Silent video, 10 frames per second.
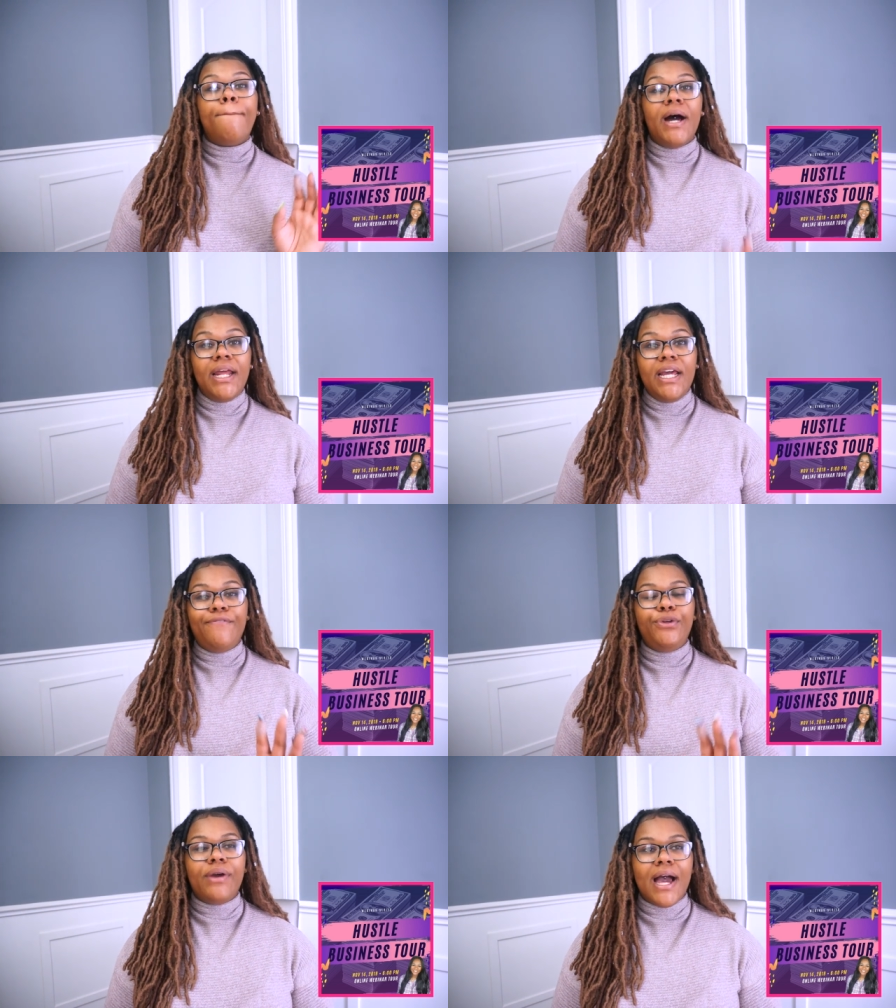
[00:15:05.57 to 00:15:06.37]
But
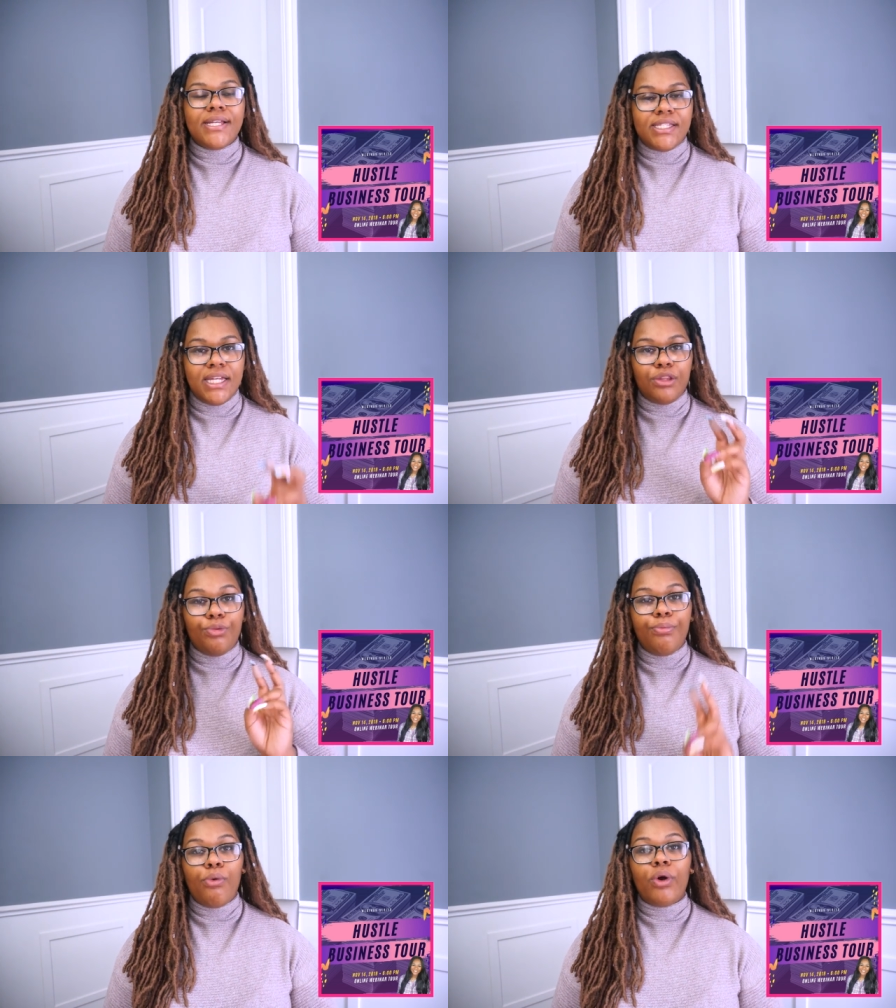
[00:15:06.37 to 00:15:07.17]
if you guys sit
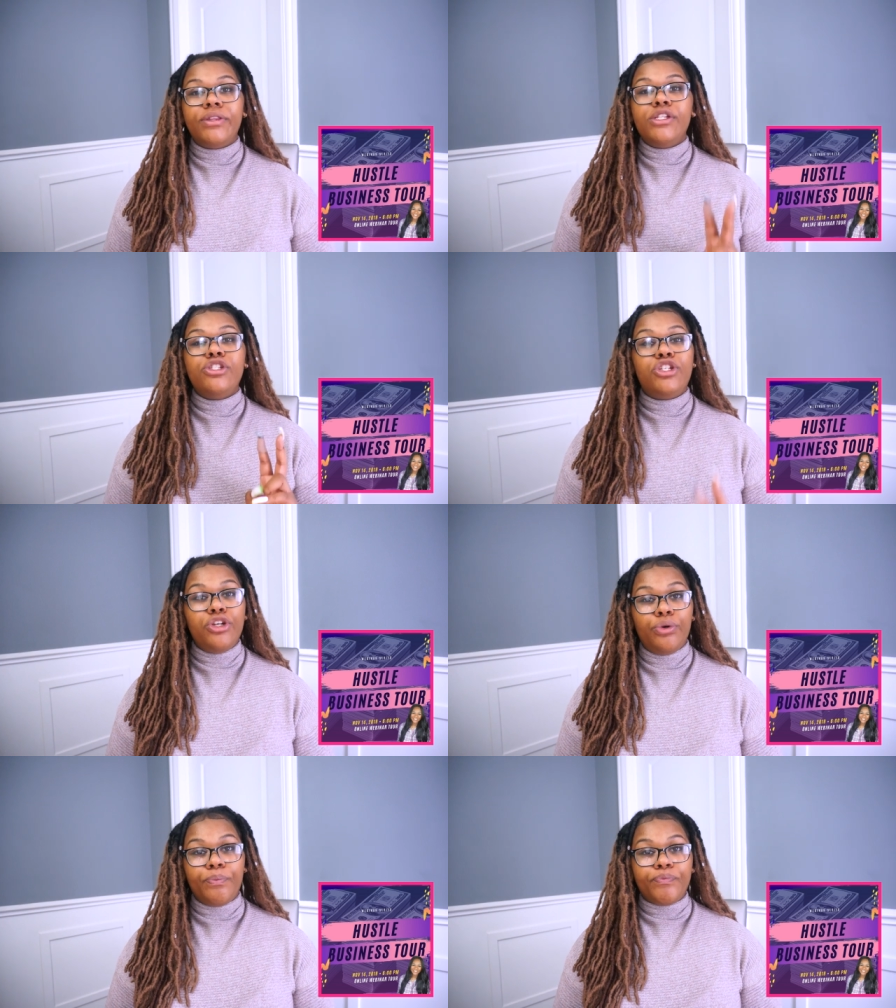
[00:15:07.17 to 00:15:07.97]
through more than
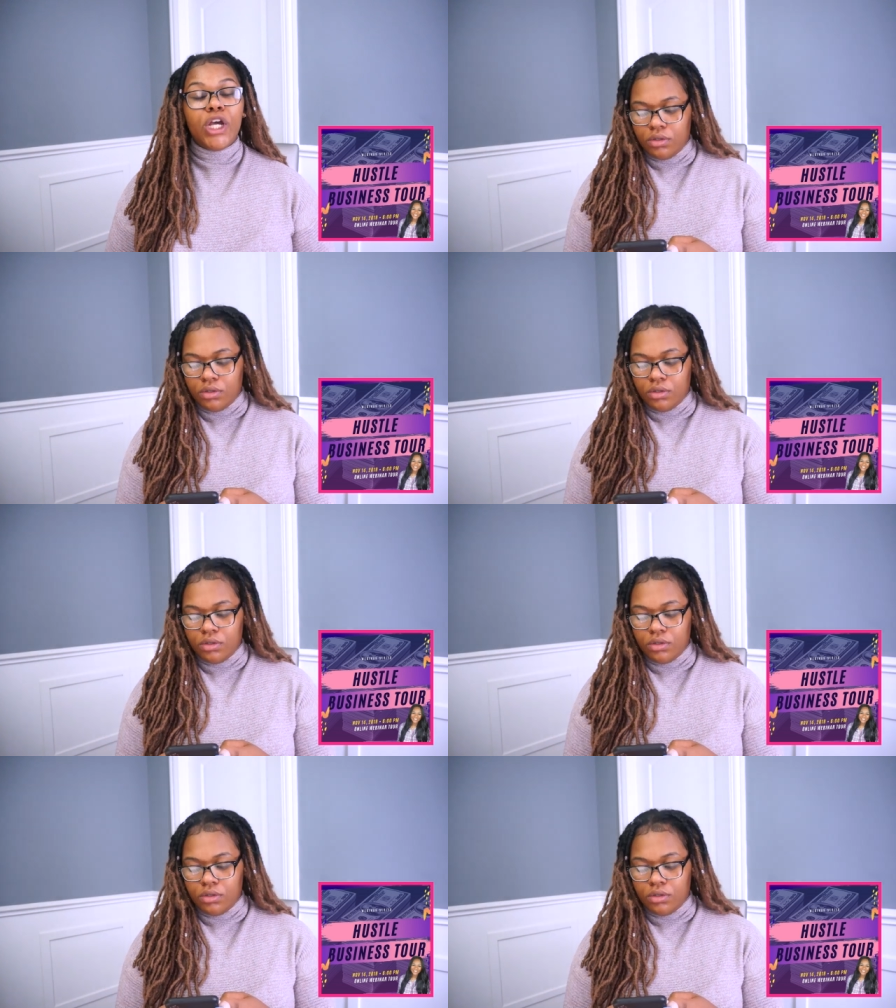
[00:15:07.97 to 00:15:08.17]
two,